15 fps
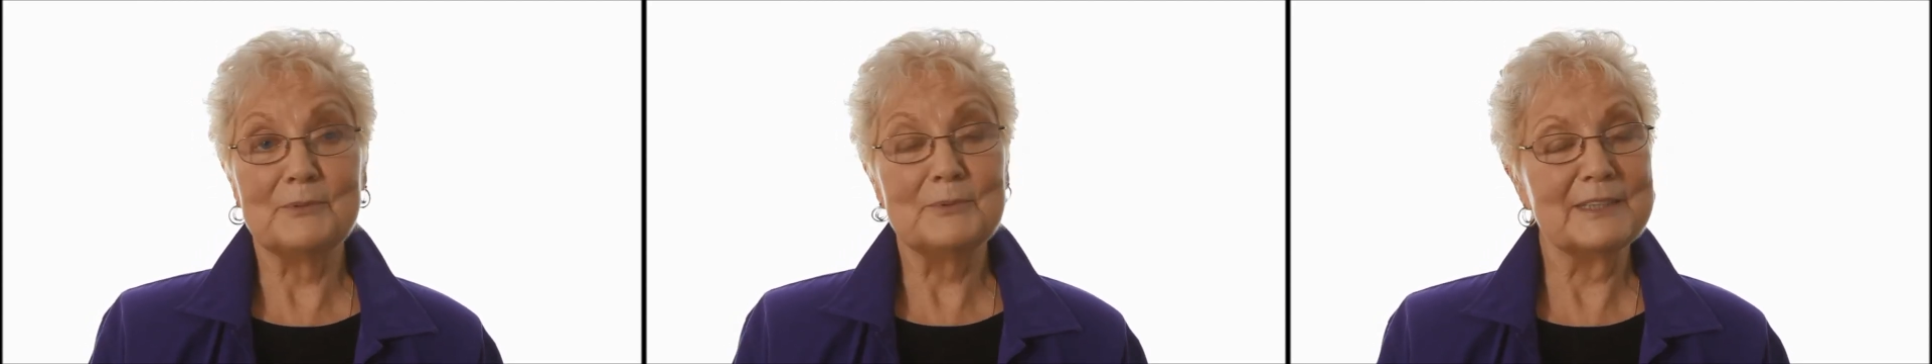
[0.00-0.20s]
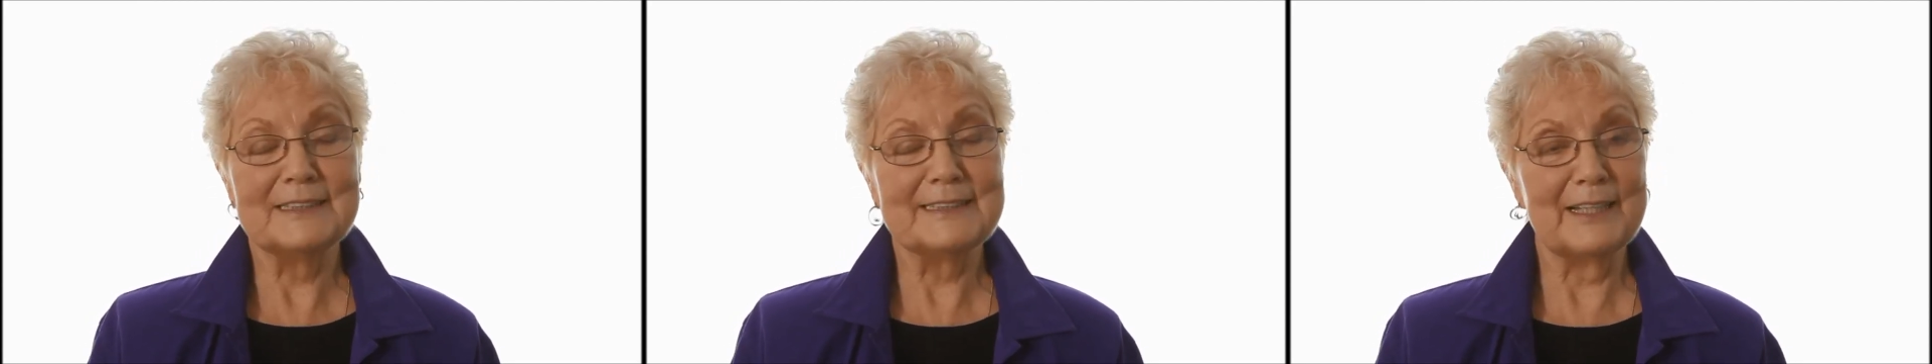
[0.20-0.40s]

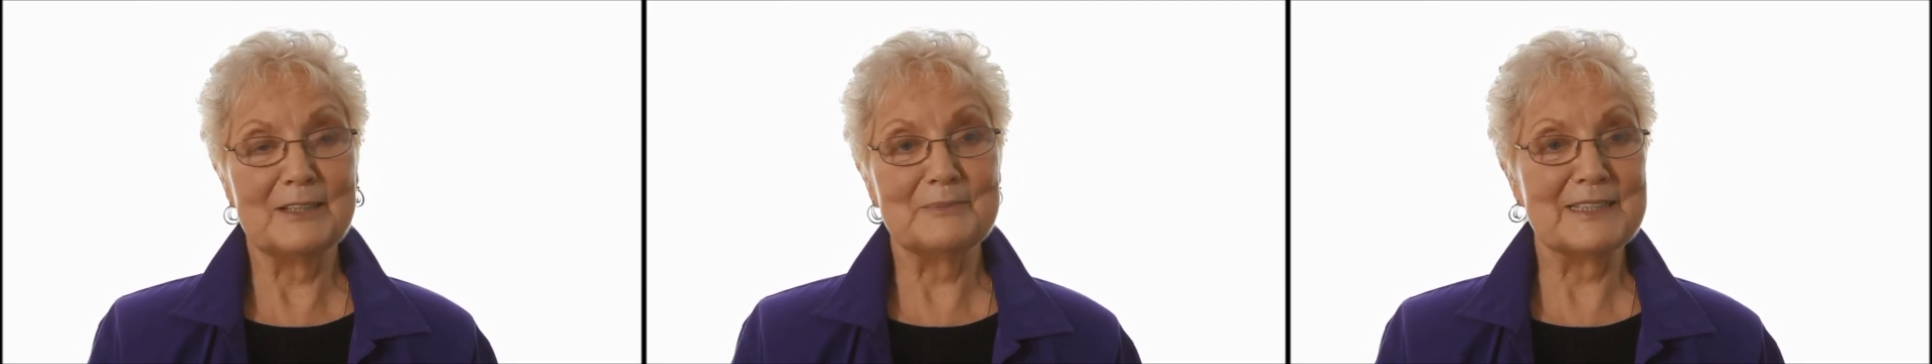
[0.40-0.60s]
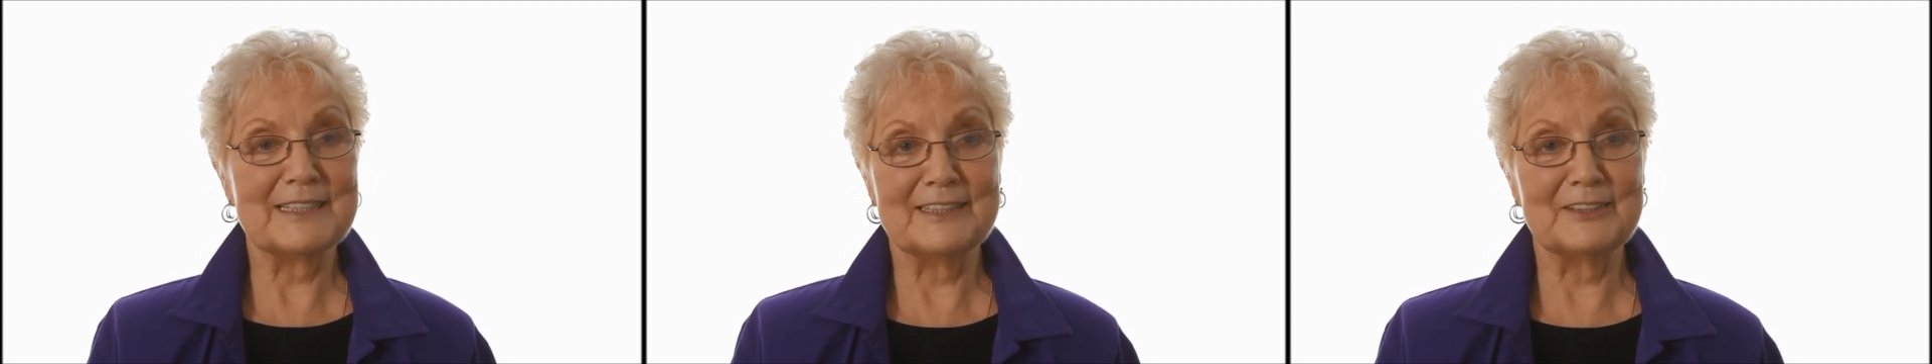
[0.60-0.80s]
wouldn't take
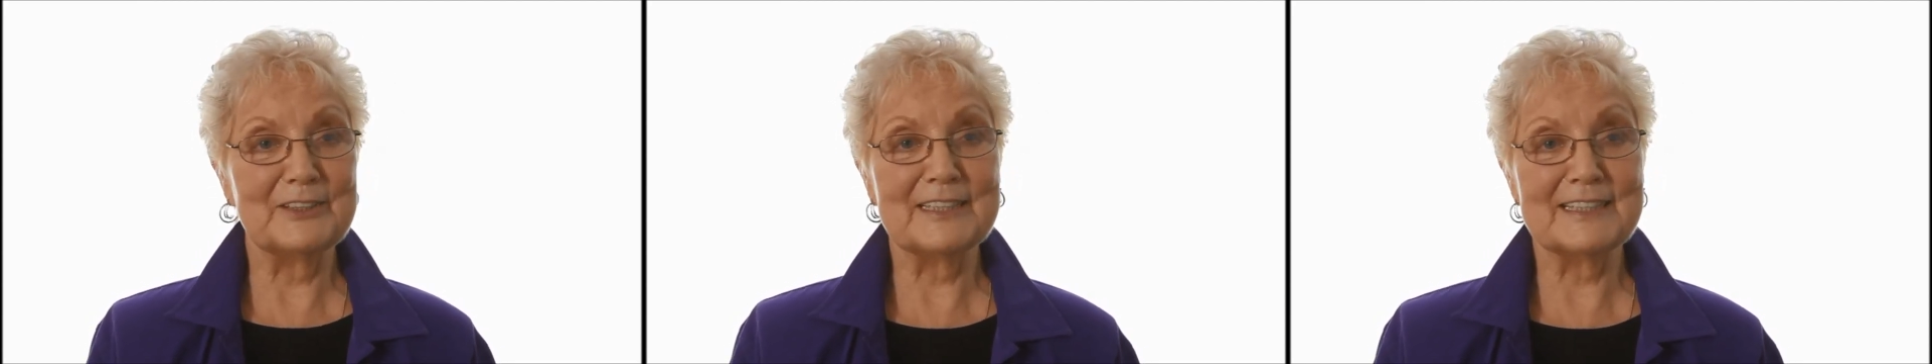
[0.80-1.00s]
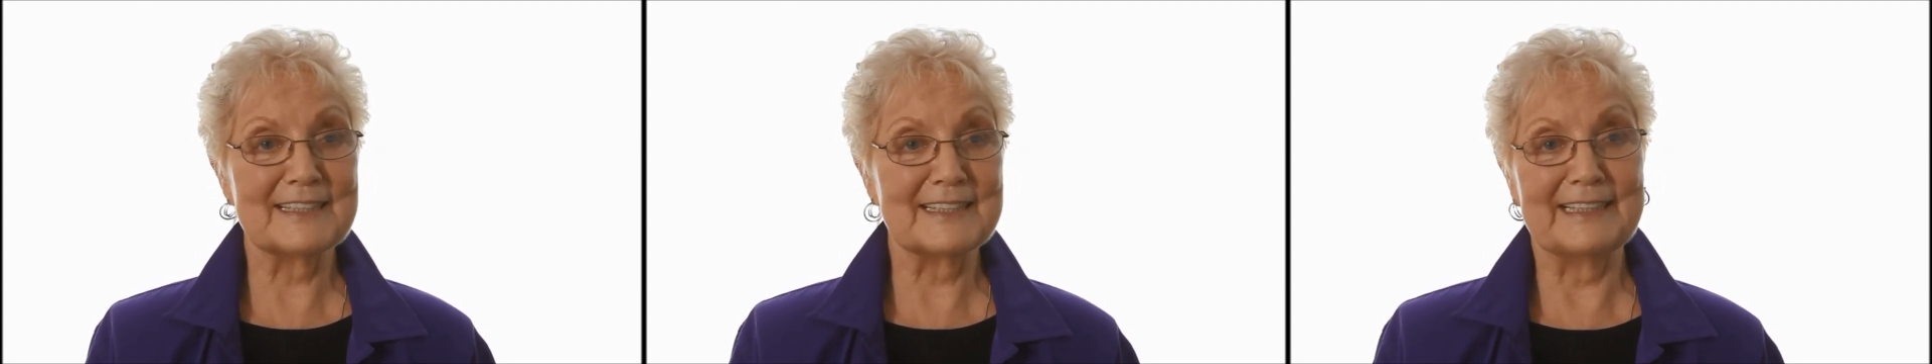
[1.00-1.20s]
me
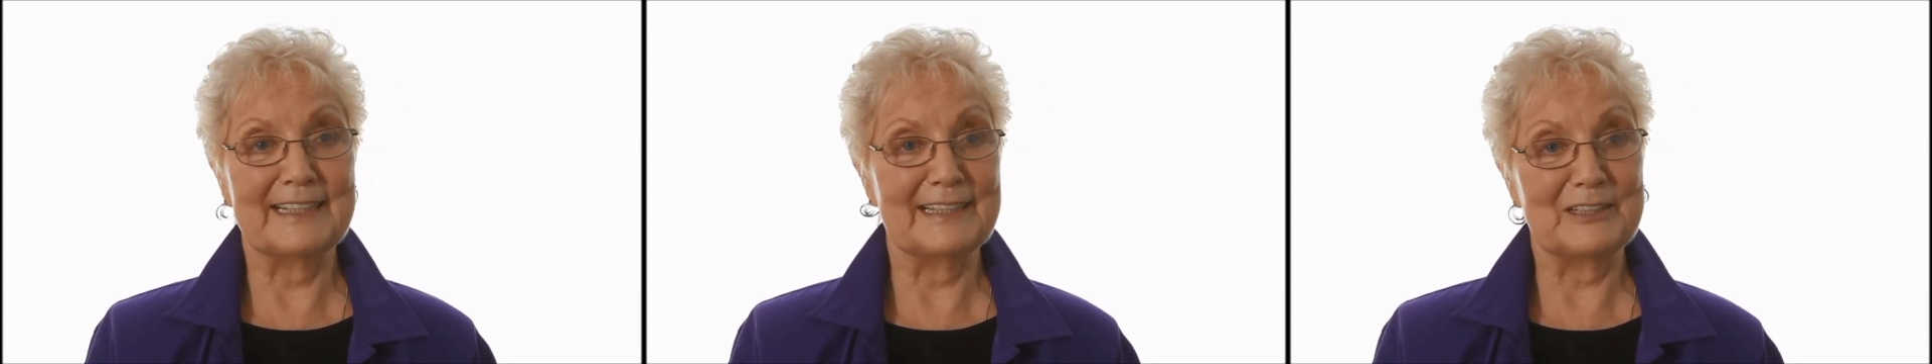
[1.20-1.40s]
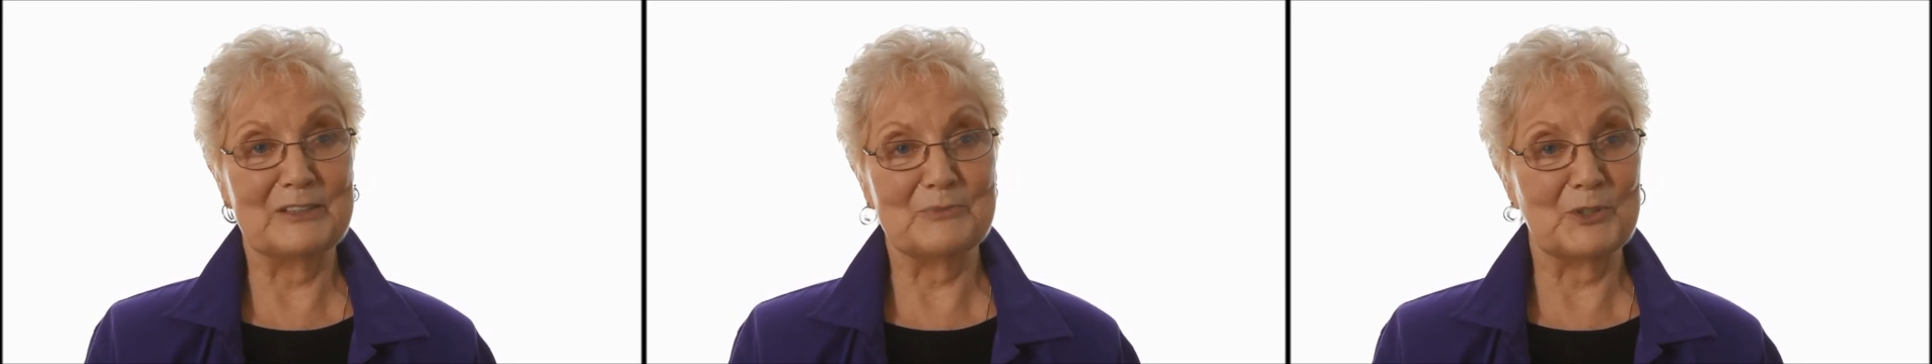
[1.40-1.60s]
seriously
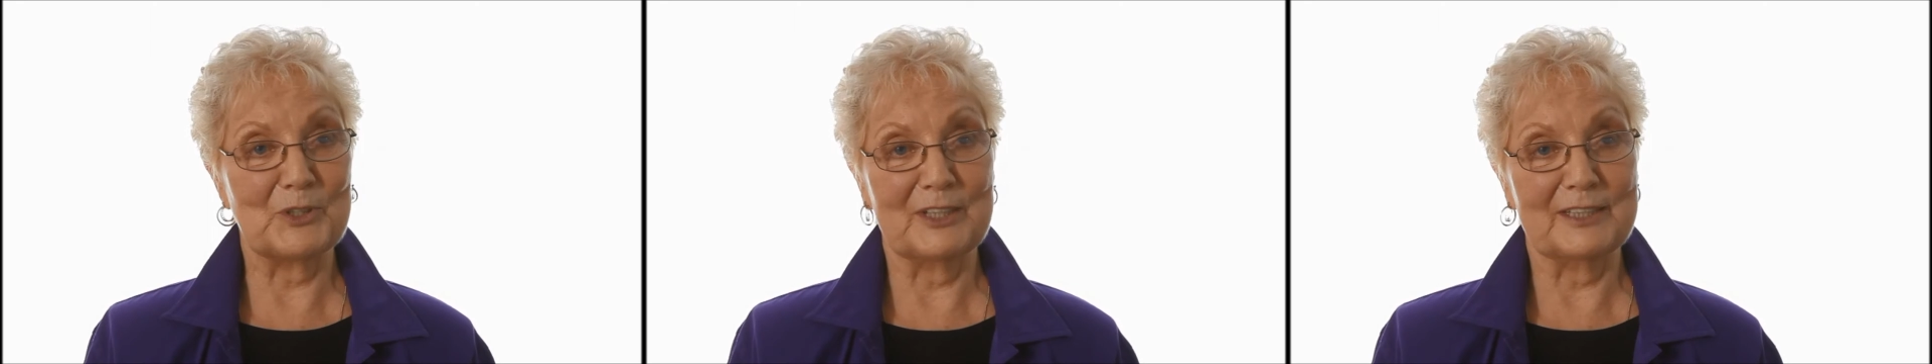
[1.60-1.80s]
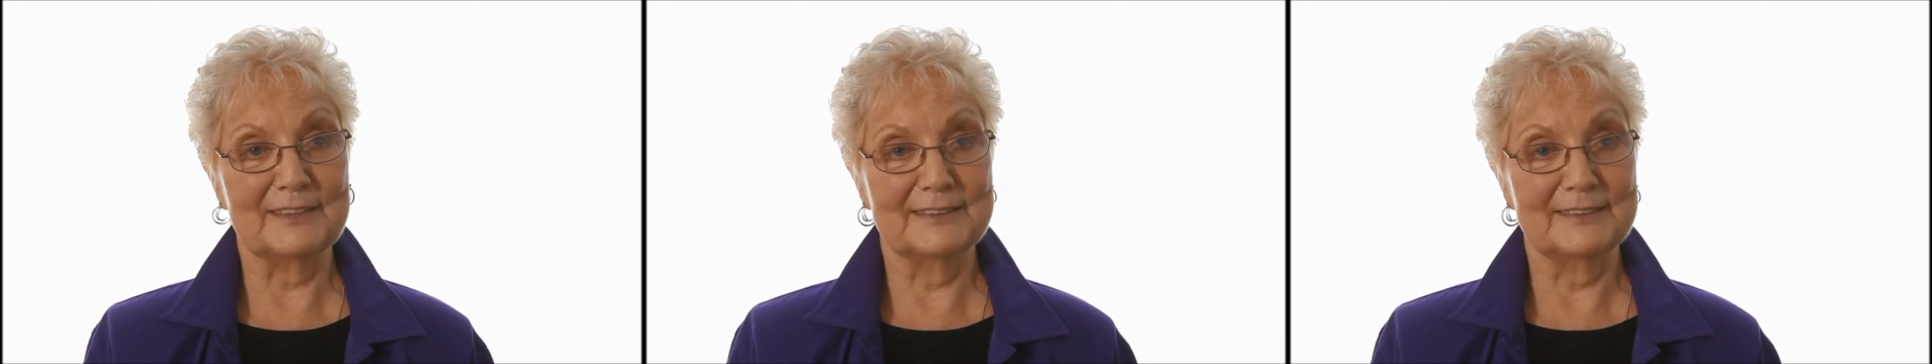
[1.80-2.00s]
anymore.